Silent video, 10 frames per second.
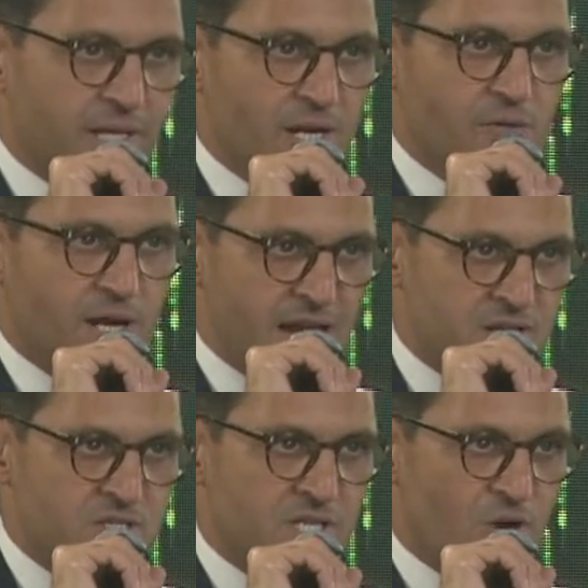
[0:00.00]
You know, the
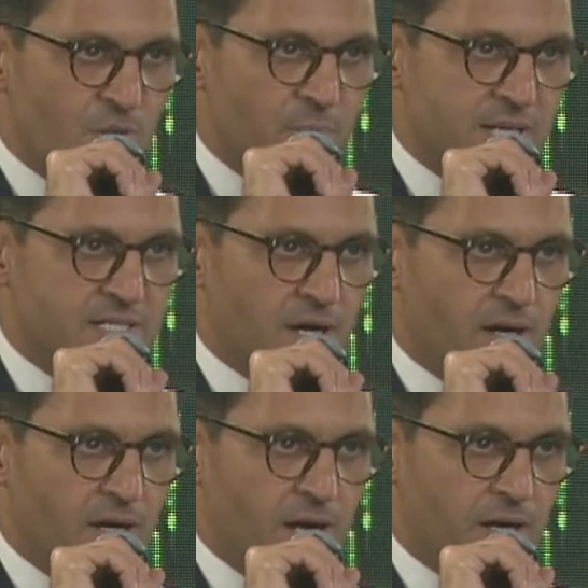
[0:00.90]
countries and companies
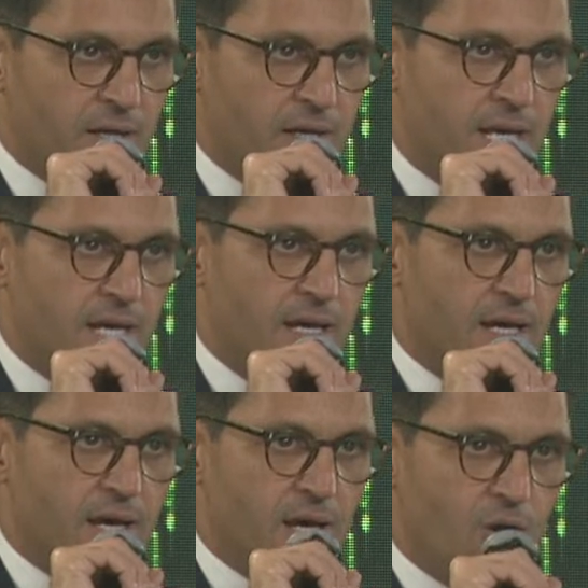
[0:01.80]
are
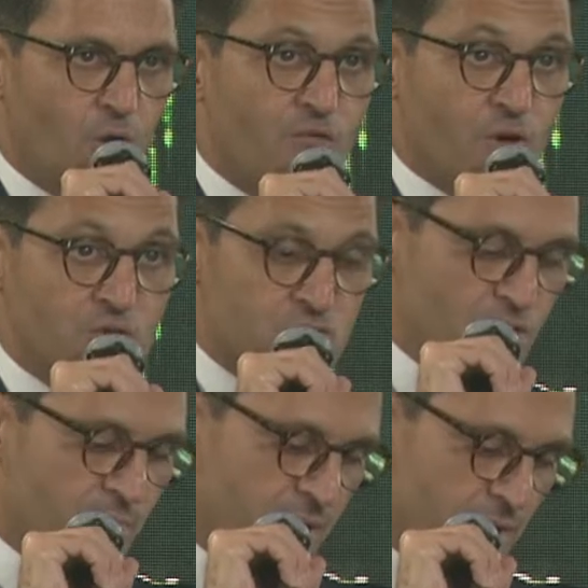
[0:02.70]

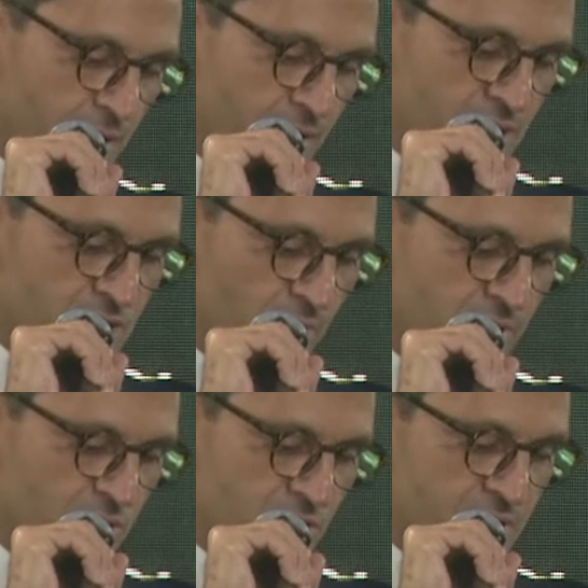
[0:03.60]
over-consuming natural
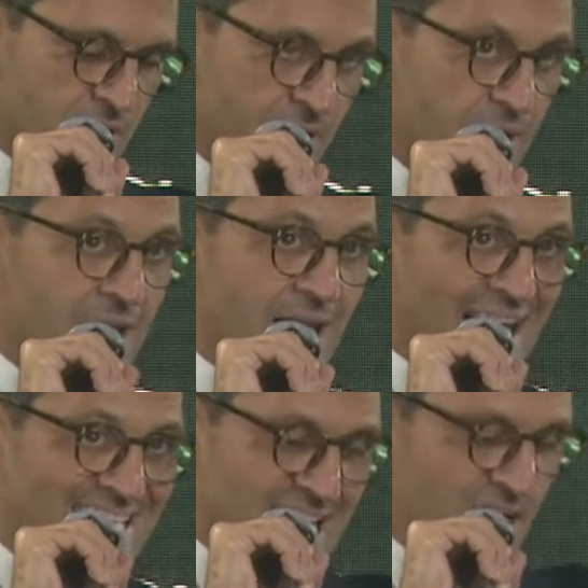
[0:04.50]
resources and
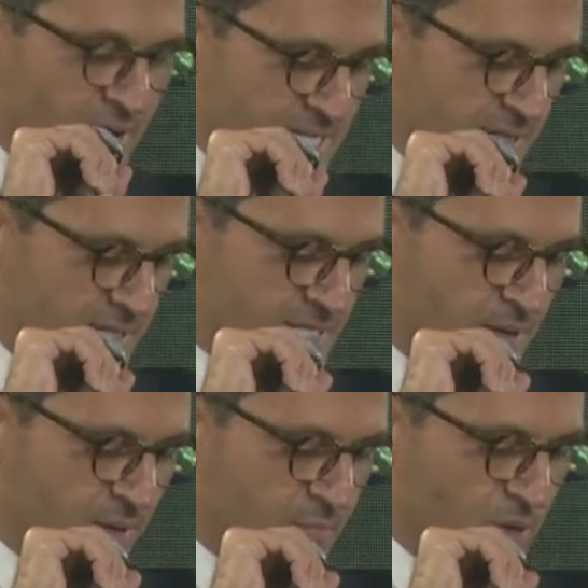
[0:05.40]
accelerating this
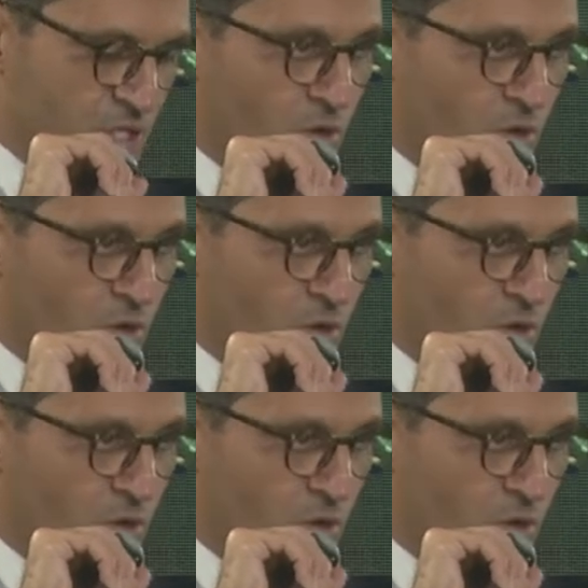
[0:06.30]
tipping point.